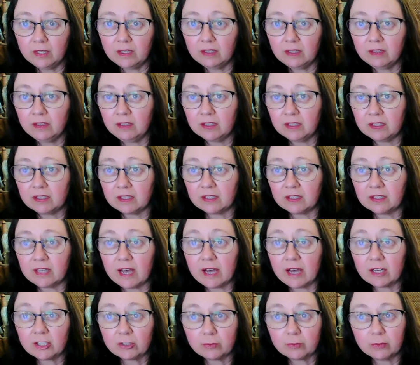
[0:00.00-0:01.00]
This
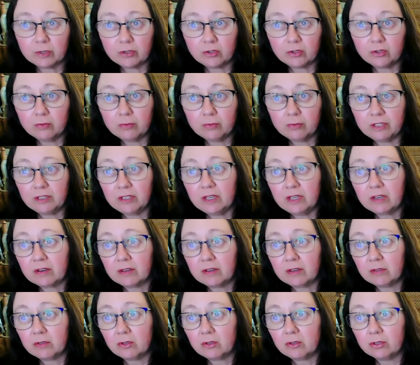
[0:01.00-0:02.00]
attachment to
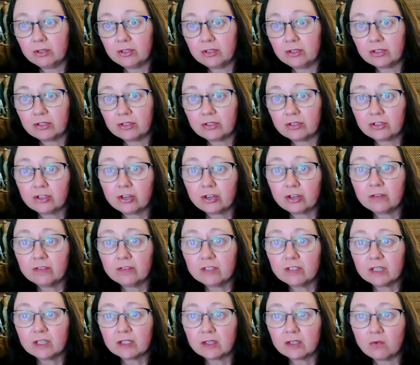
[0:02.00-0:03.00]
material goods
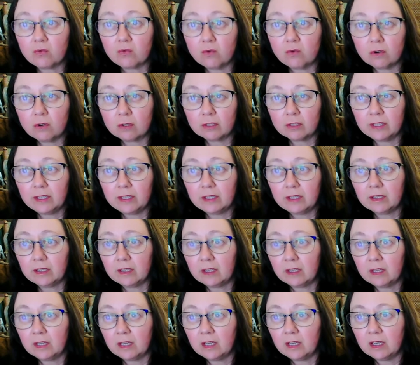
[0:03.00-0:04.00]
serves as a warning
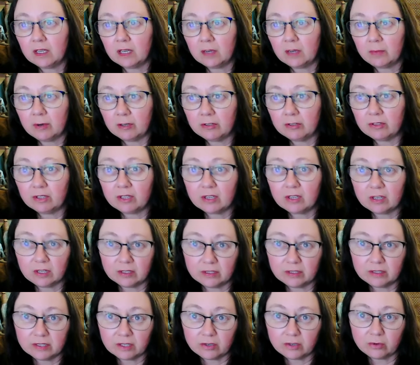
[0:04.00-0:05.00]
about the
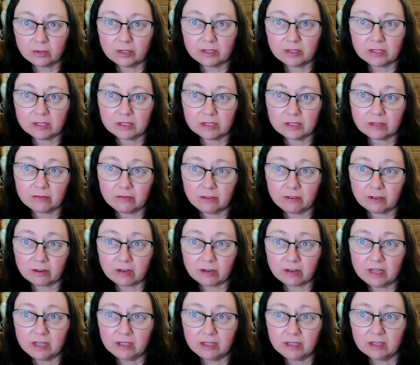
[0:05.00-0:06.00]
consequences of
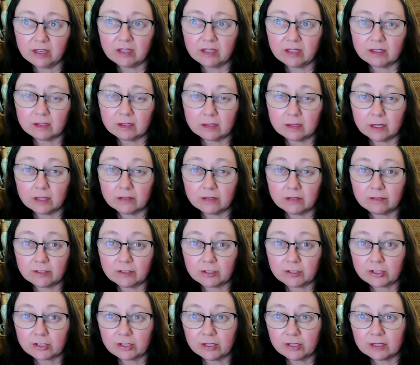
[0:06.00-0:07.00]
greed and
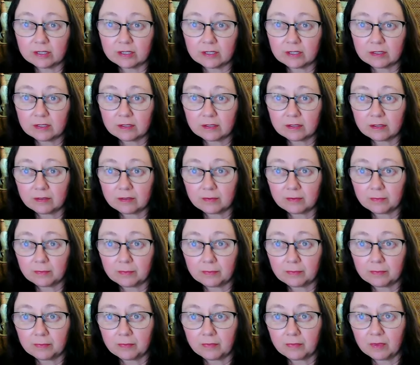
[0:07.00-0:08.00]
selfishness.
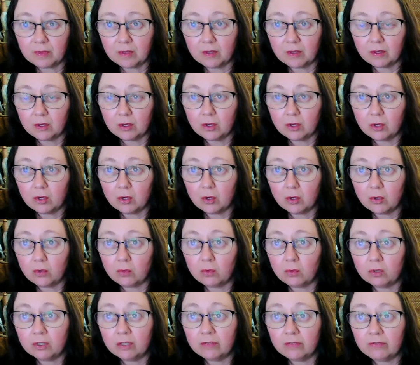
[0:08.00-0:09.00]

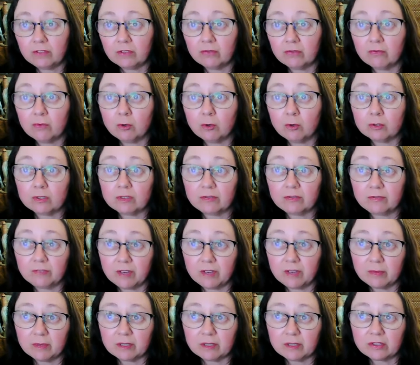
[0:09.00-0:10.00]
One of the most
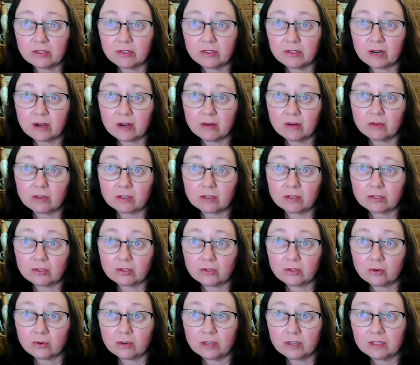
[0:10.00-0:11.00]
famous draugr
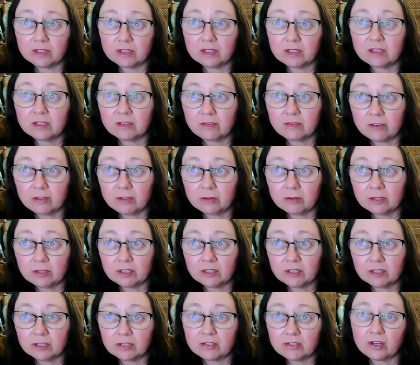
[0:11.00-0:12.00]
stories is found
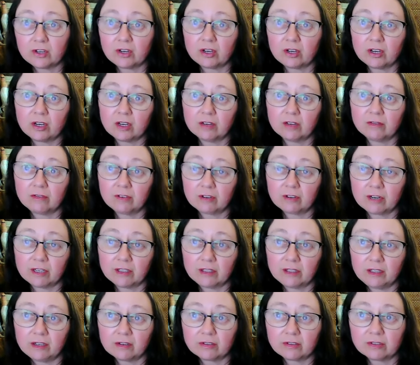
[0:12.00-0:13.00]
in the saga of
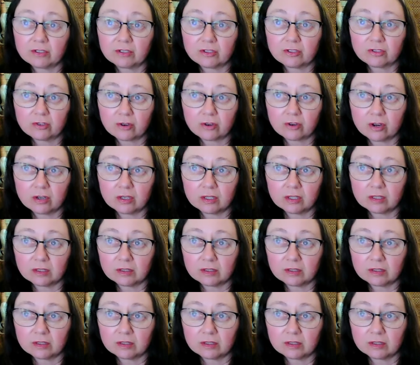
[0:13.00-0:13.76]
Grettir the Strong.